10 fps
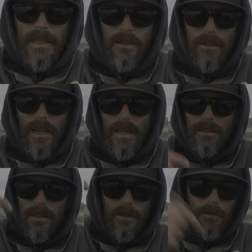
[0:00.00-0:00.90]
inner
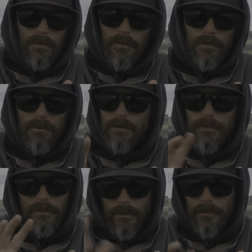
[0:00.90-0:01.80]
case, like
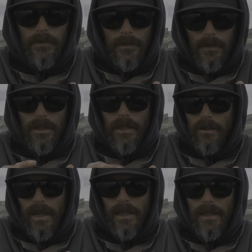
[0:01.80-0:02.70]
the
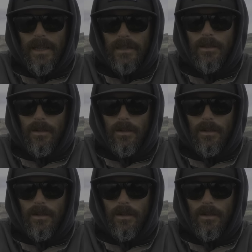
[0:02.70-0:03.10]
inner head case.